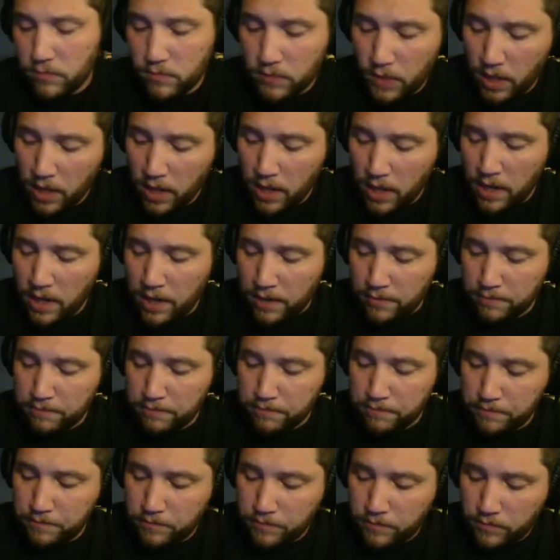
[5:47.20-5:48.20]

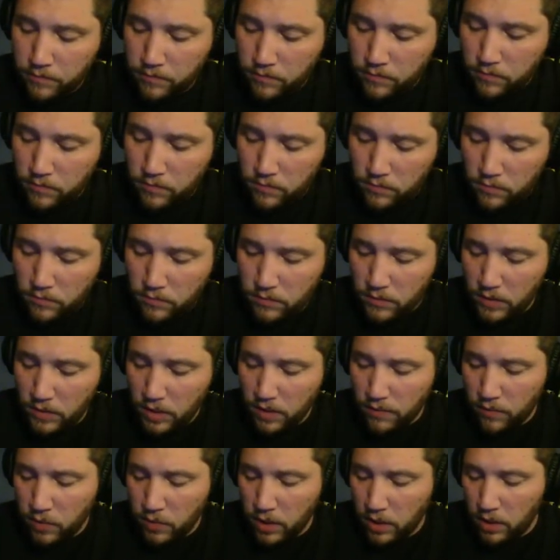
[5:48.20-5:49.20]

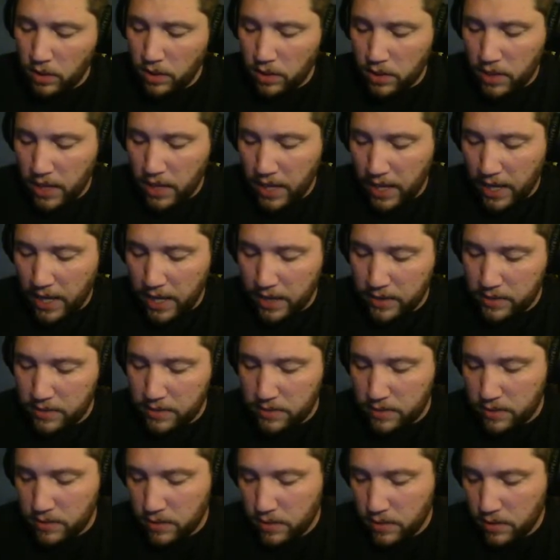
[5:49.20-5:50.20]
If we look
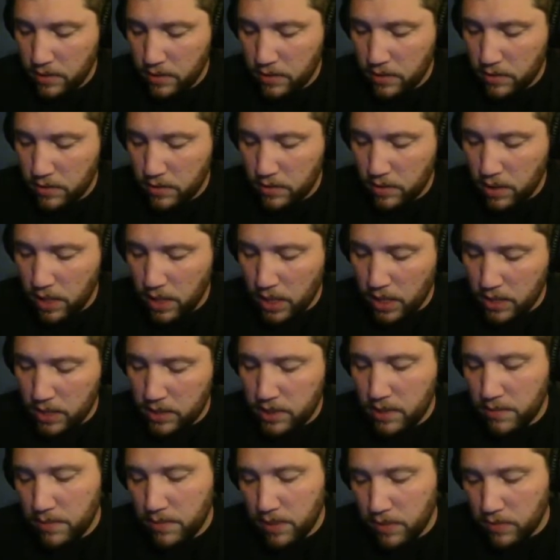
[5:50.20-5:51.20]
at
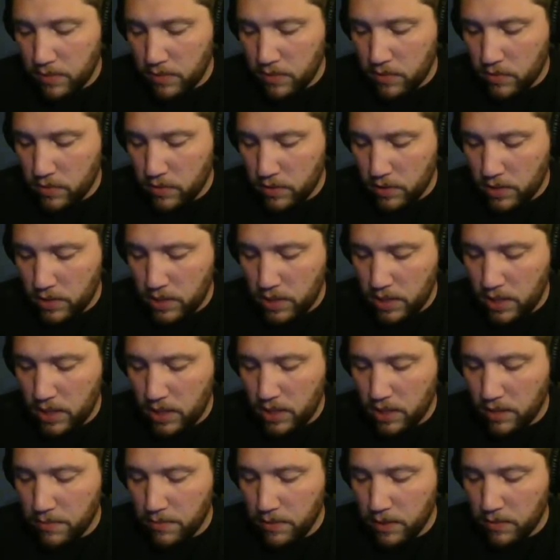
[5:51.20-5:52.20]
same thing with
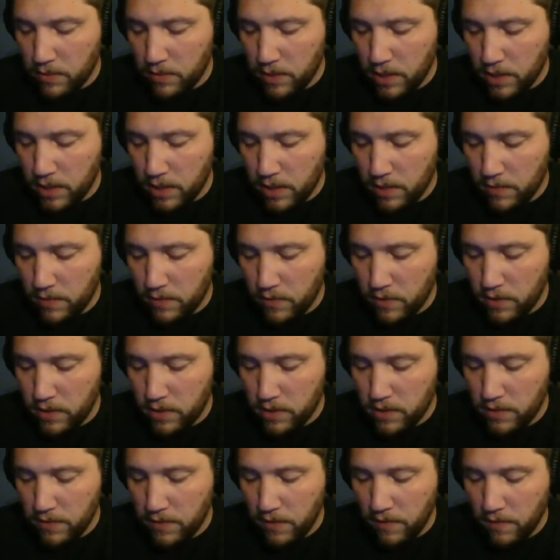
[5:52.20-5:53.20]
cruelty. I mean, we're going to get a
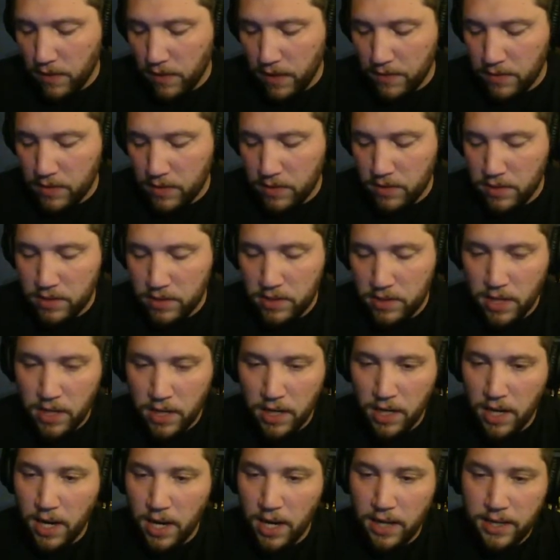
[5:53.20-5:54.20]
475 increase
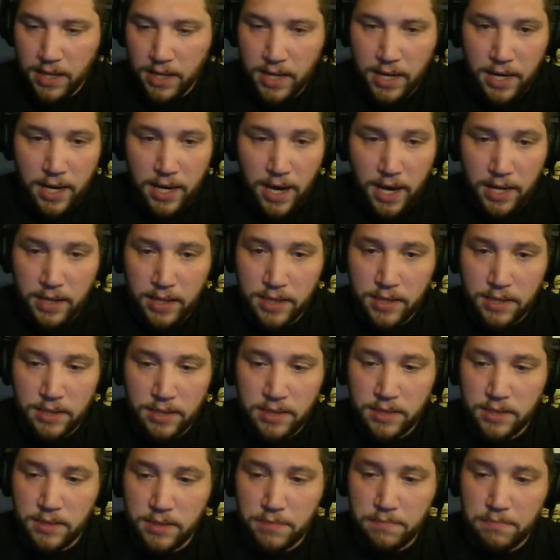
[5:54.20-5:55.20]
there. Again,
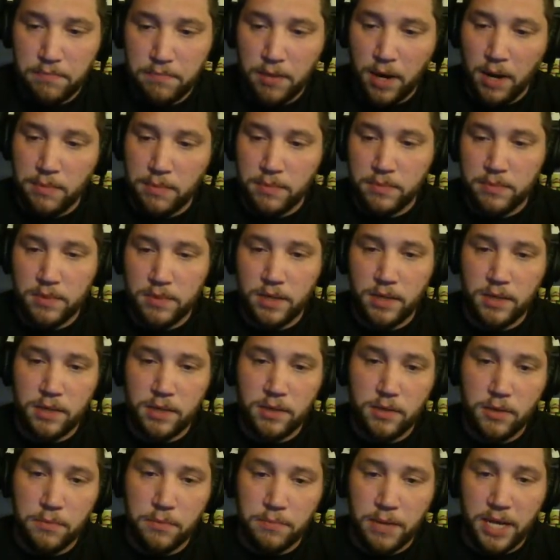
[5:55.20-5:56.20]
this is probably
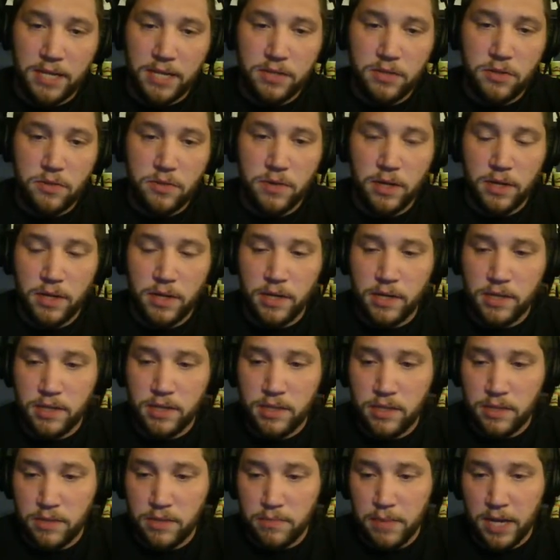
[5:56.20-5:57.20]
your best two areas
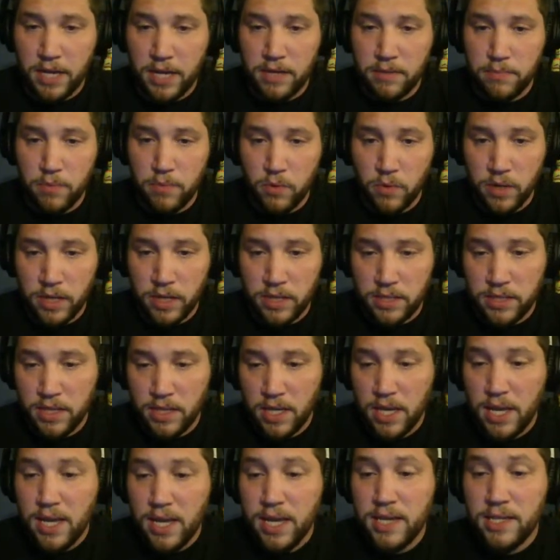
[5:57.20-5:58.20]
to spend points,
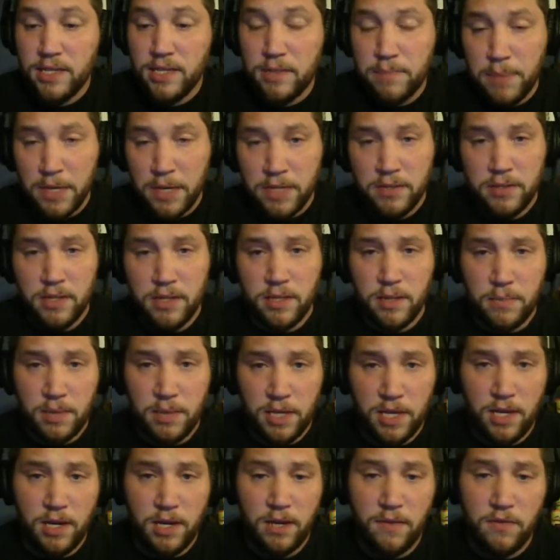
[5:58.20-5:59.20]
especially at the
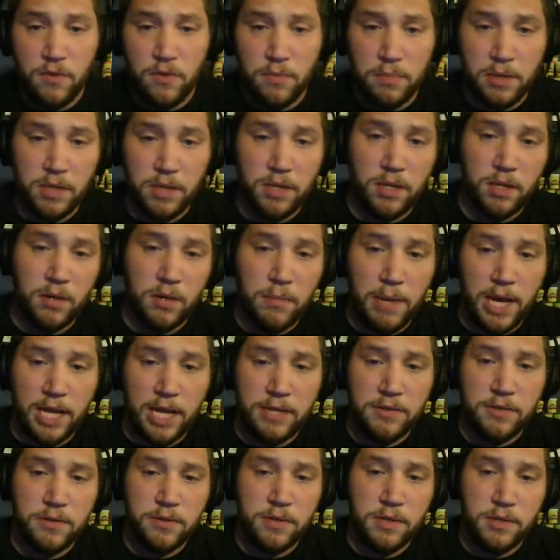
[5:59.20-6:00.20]
beginning if you're building your
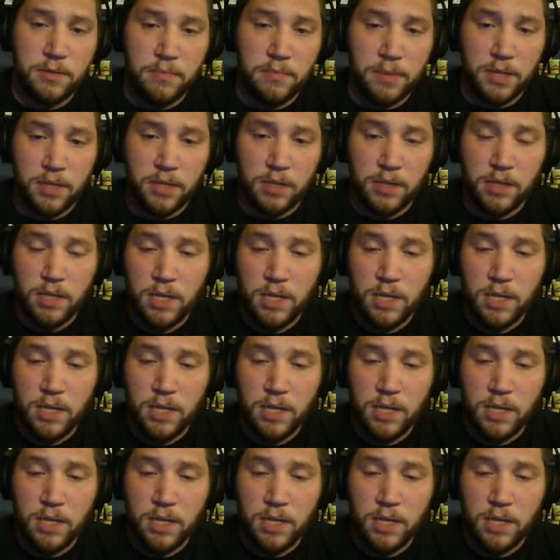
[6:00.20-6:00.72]
masteries build.